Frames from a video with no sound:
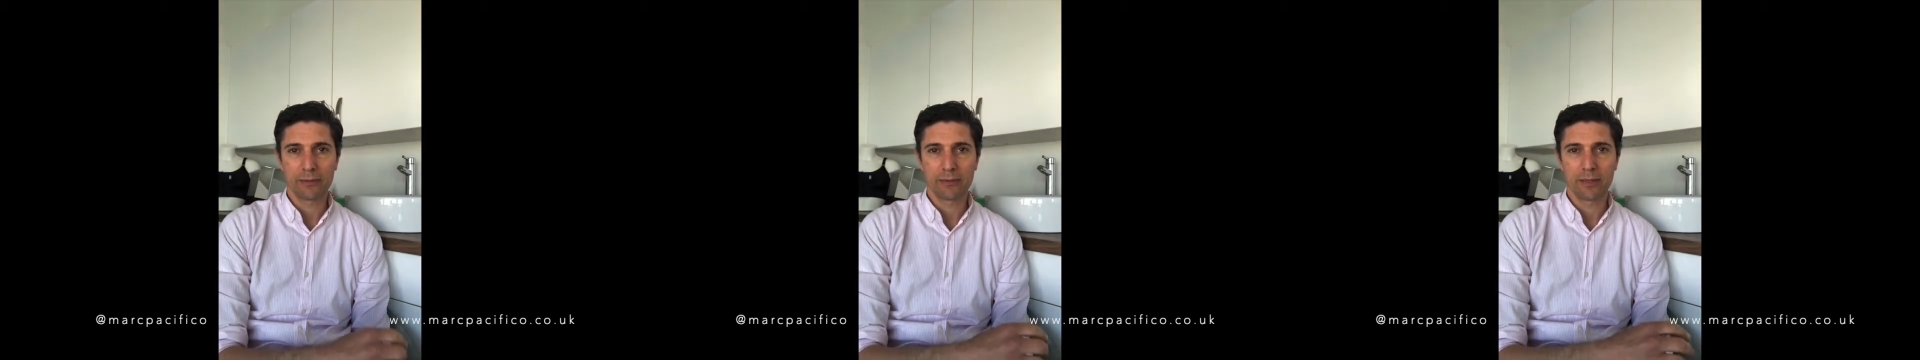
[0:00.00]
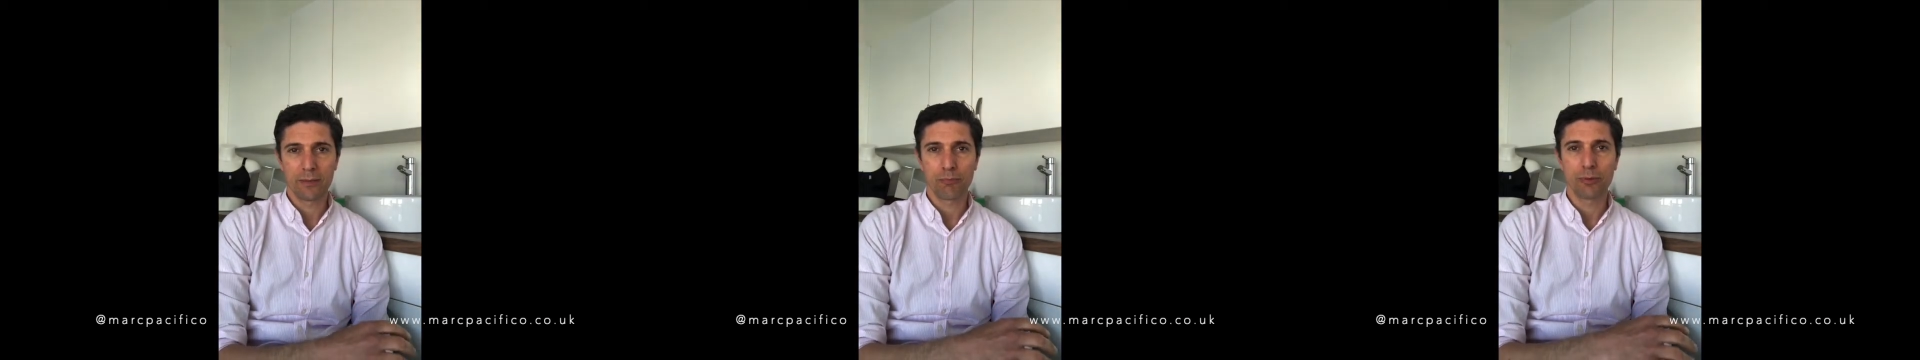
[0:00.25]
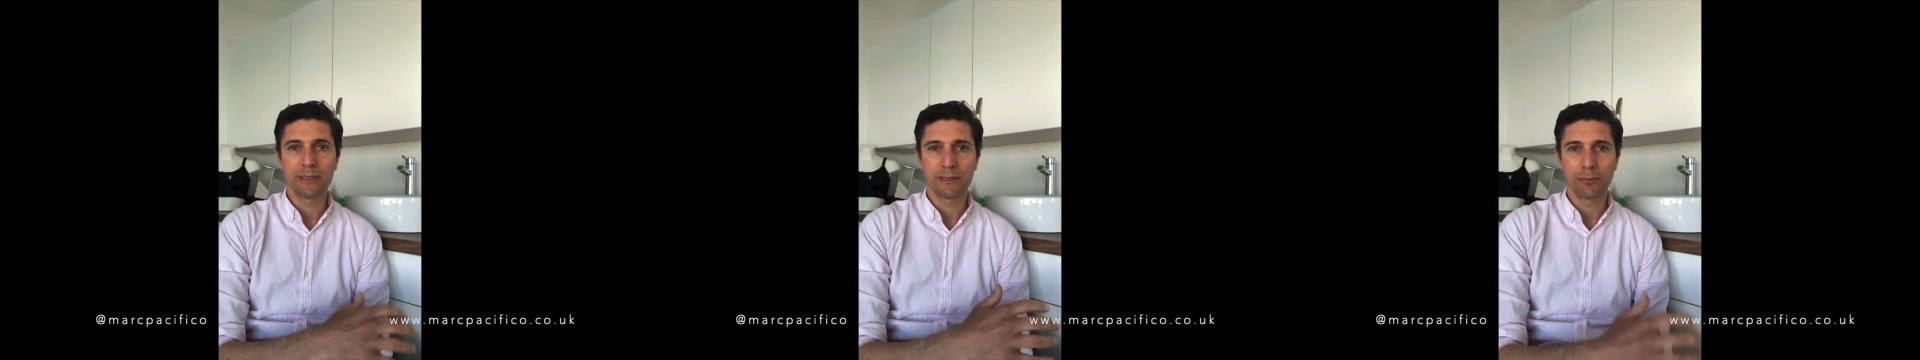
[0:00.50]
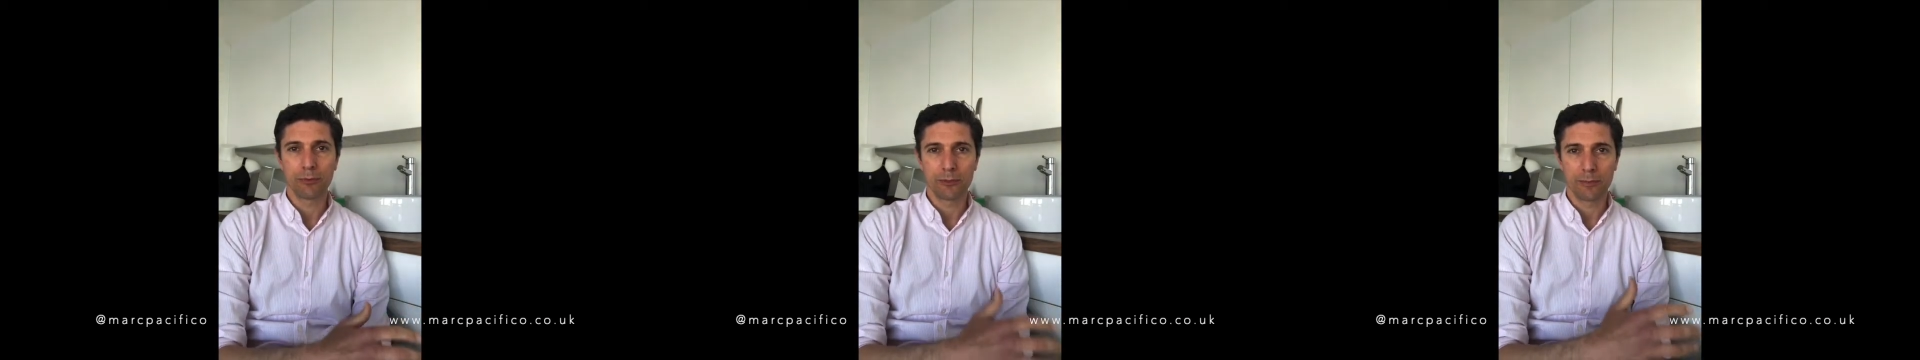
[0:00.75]
the
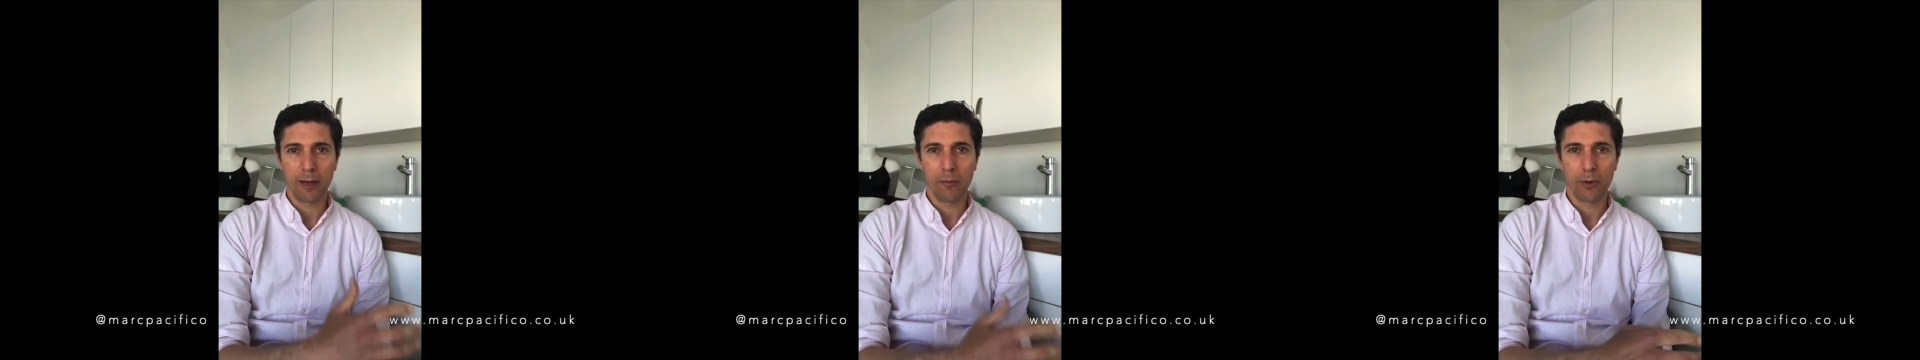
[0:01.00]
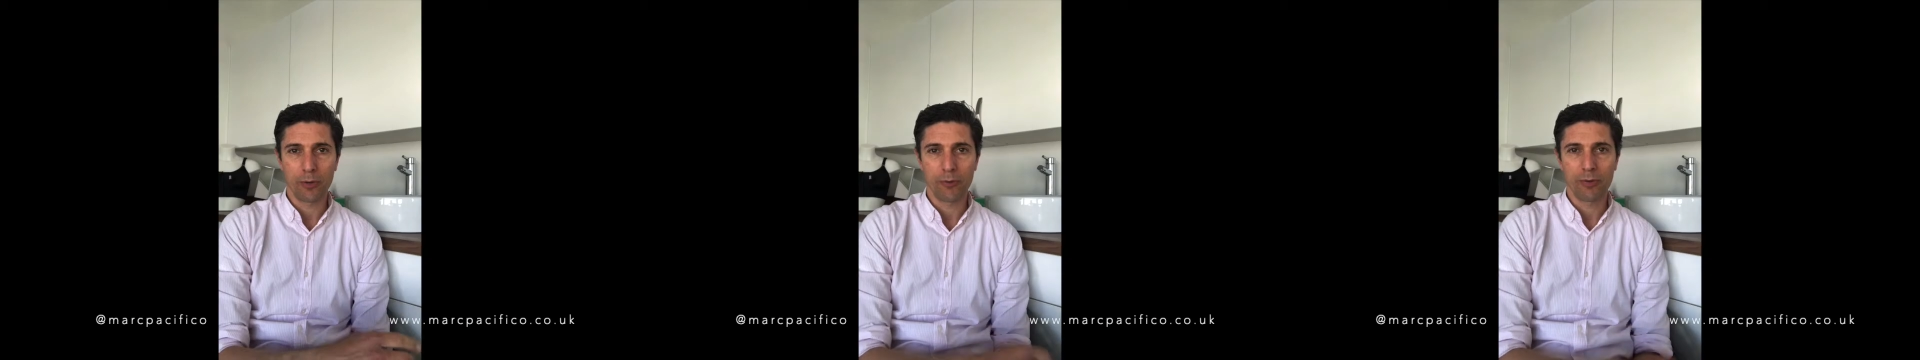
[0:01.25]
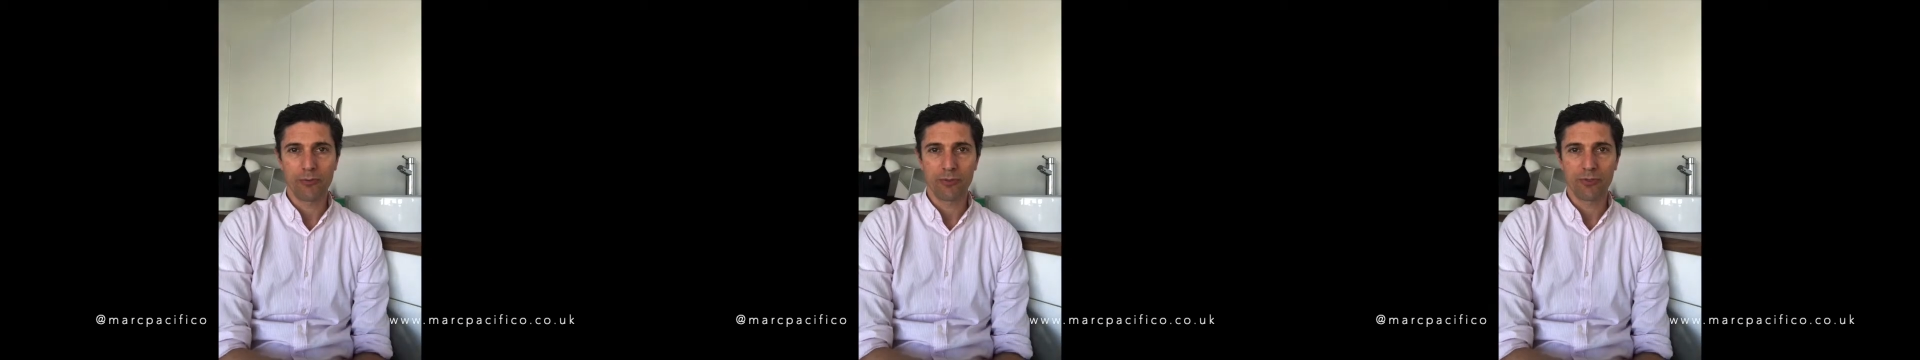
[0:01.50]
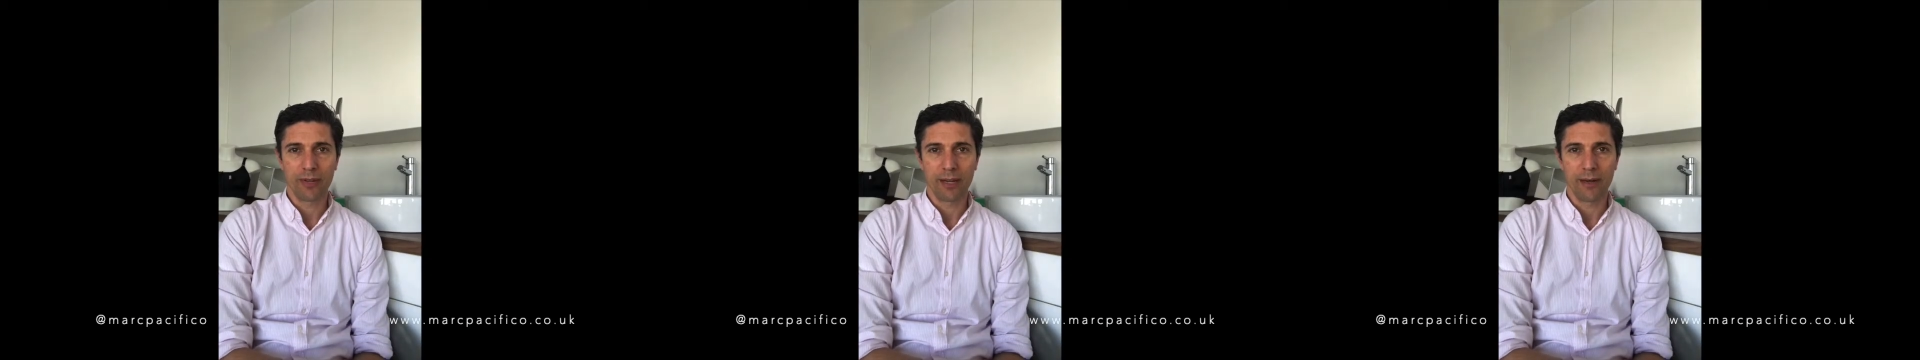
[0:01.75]
principles about what you're interested in.